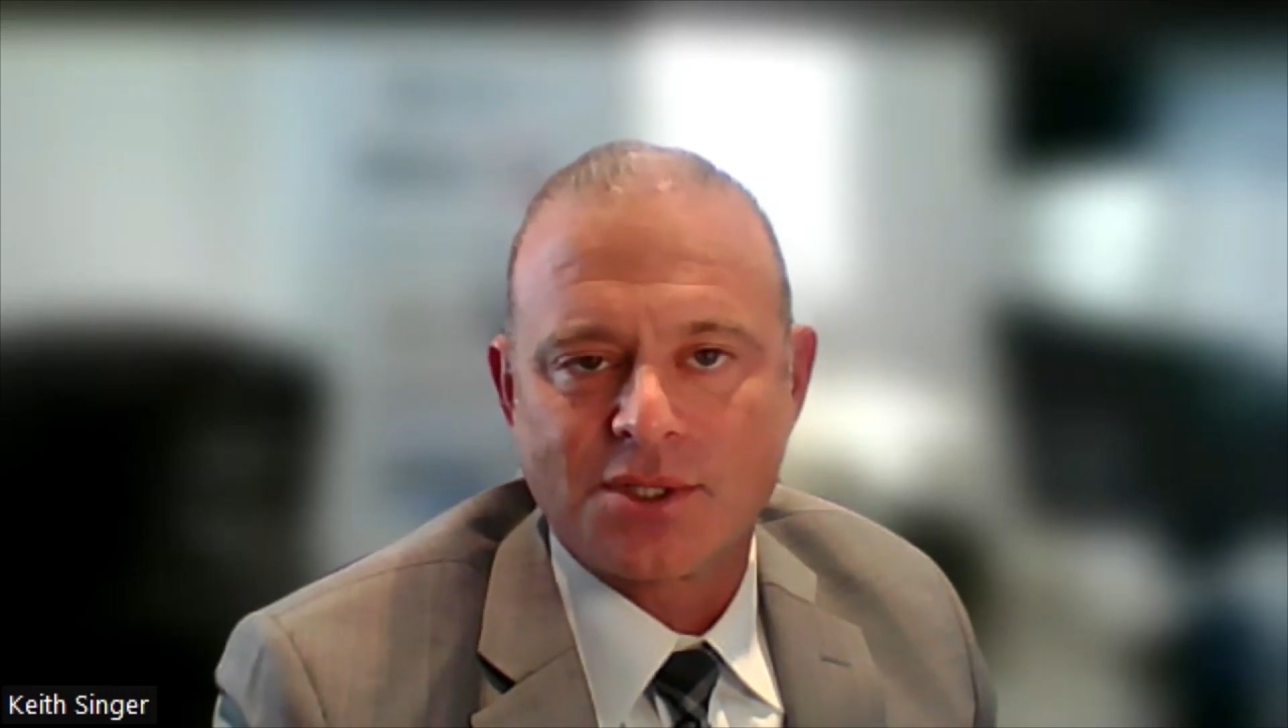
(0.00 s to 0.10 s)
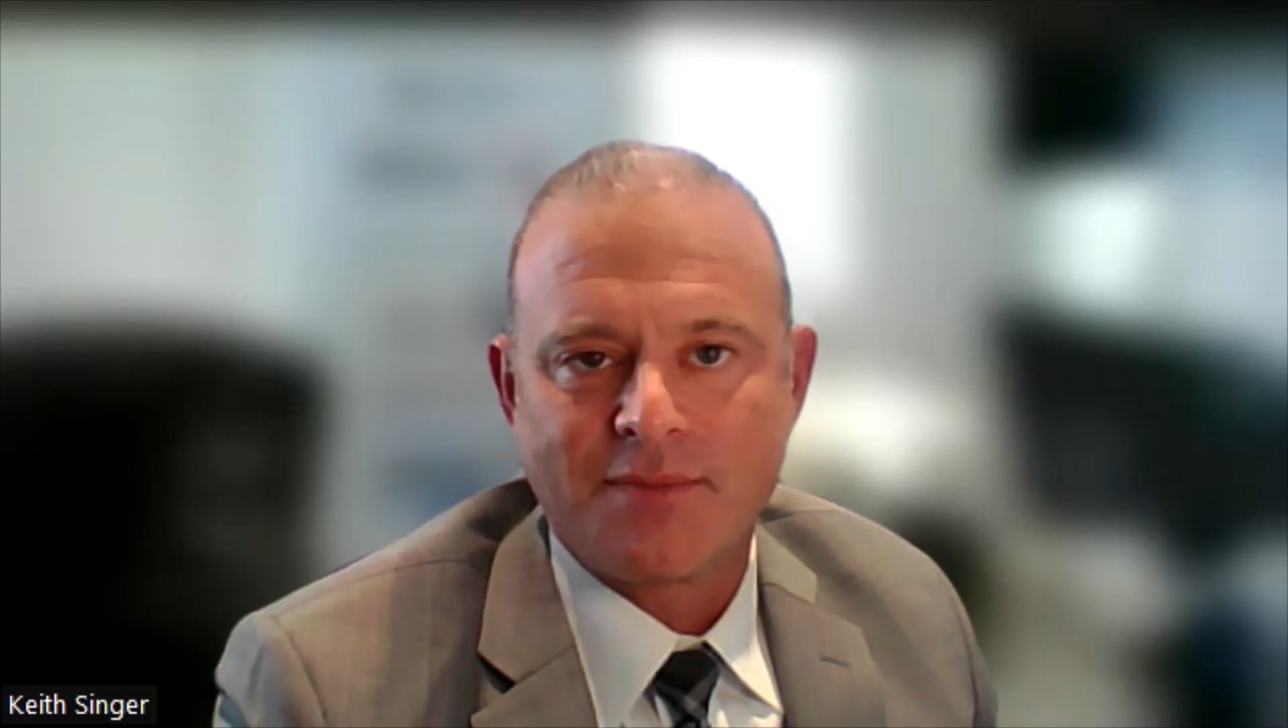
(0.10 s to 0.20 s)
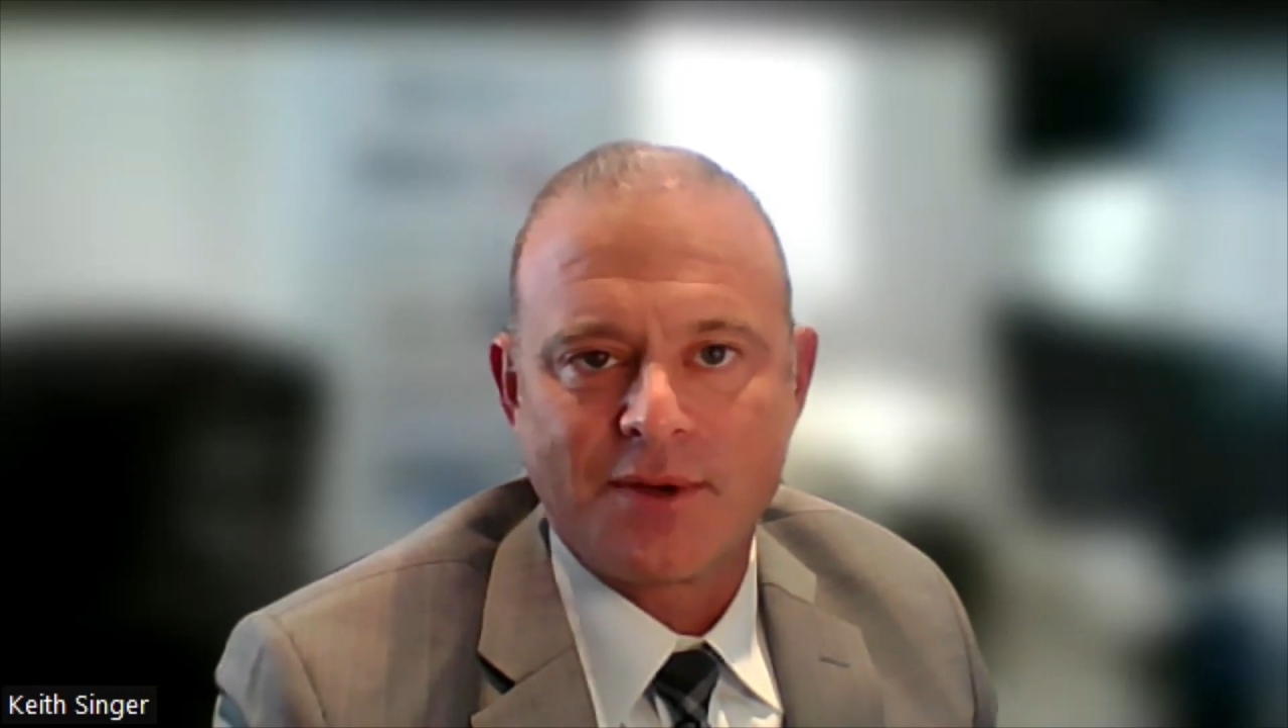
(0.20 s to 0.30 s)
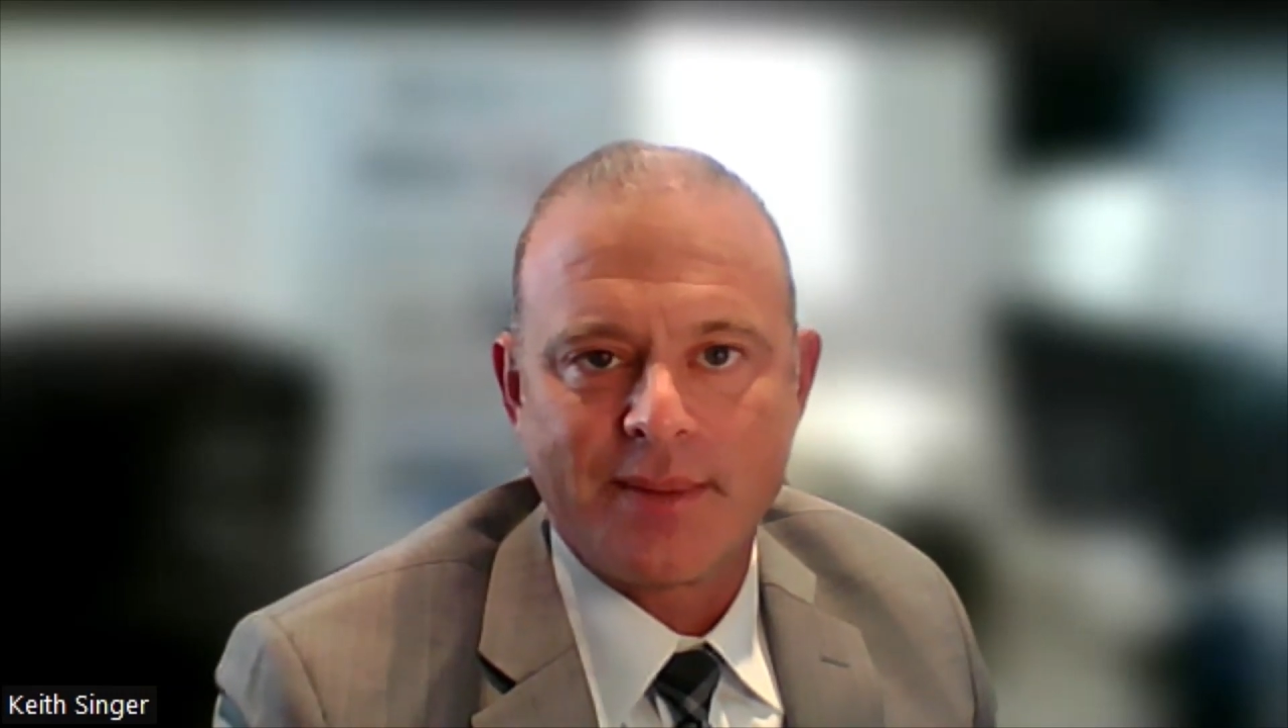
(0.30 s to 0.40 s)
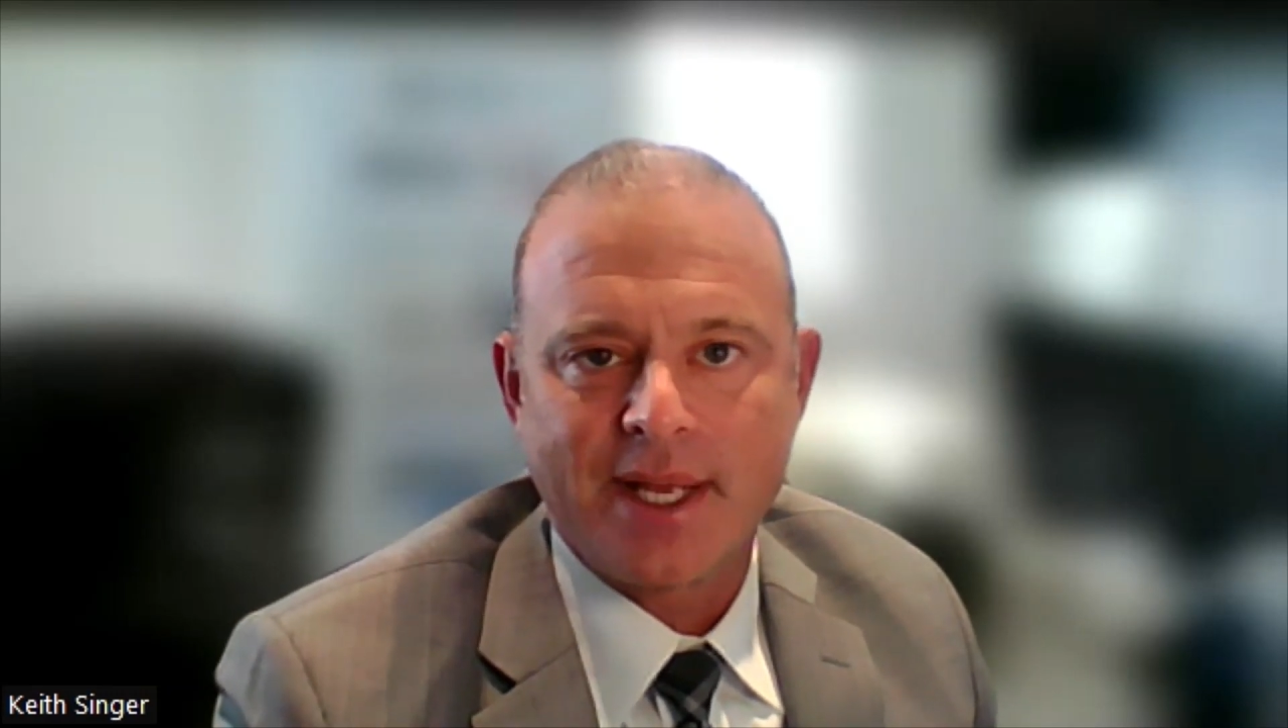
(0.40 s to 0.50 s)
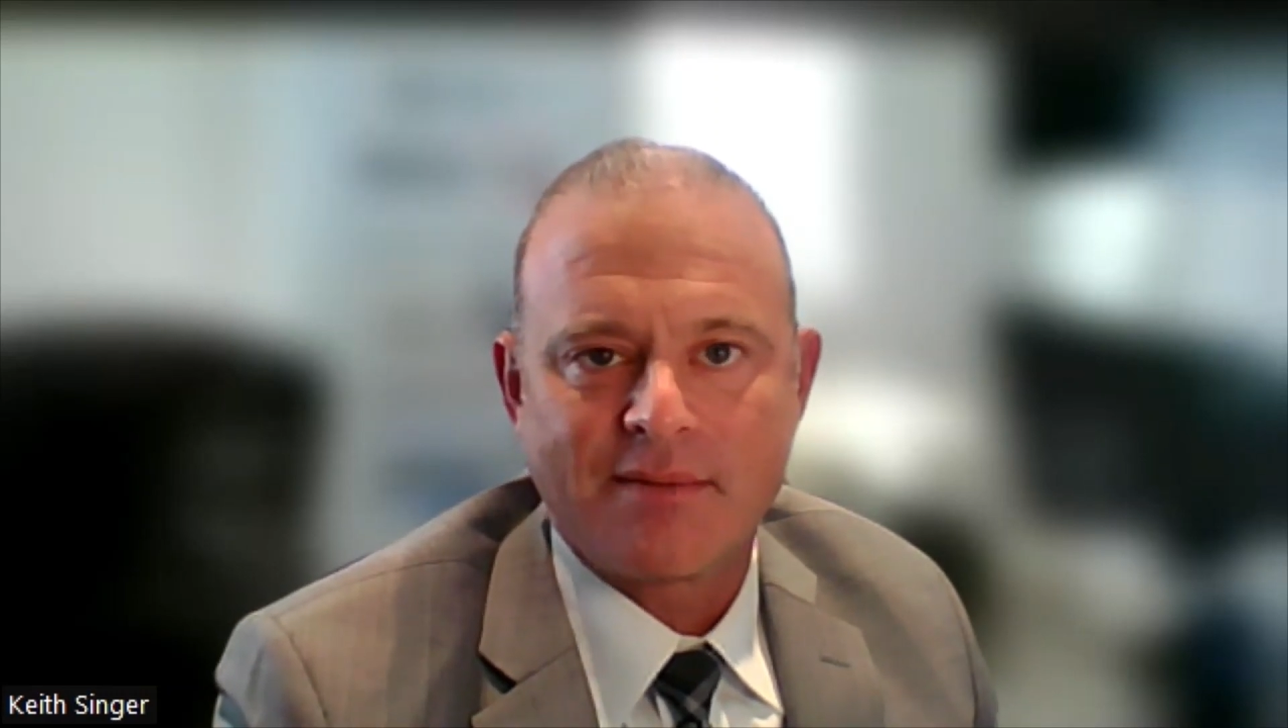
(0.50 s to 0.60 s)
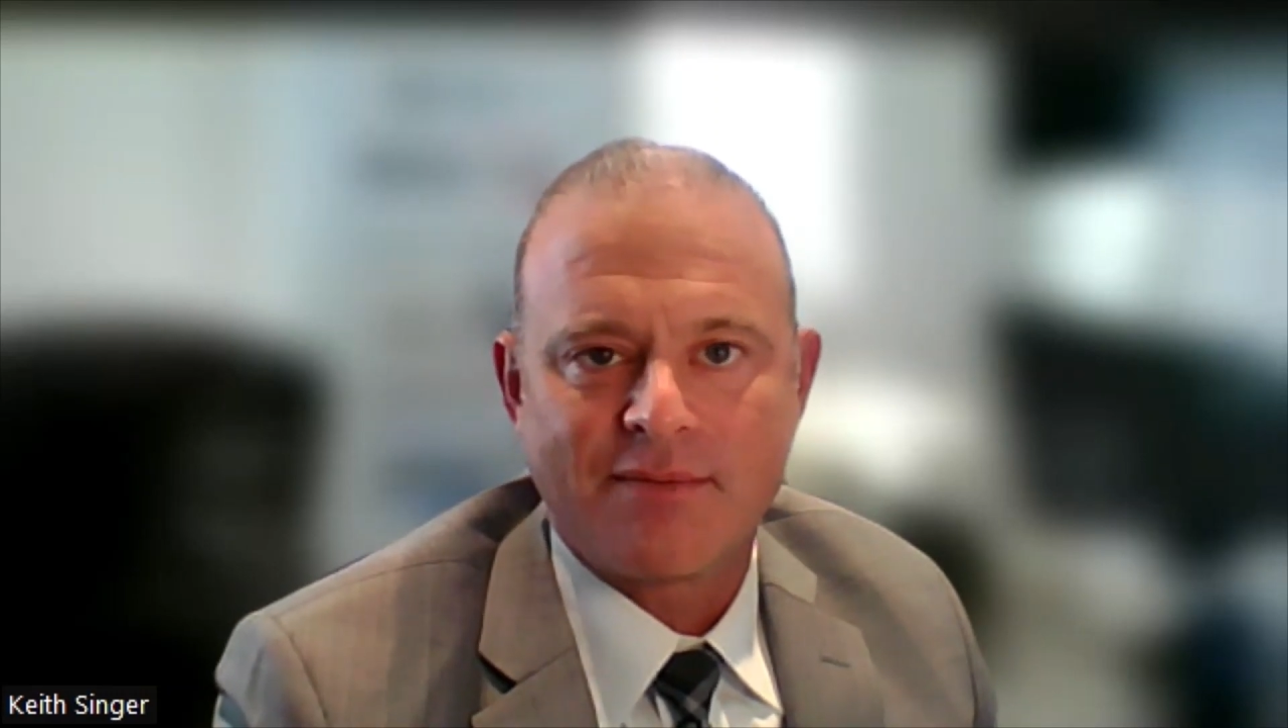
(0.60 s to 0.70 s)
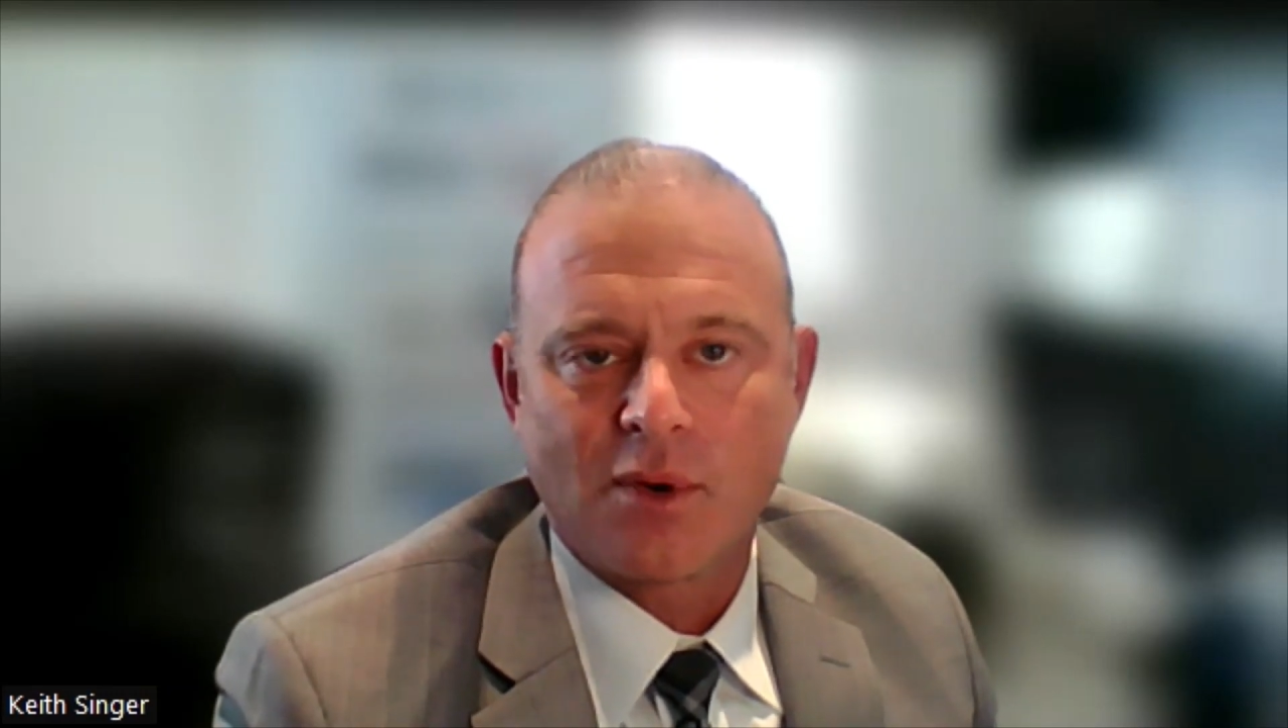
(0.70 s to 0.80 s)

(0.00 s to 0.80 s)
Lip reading: So if you're making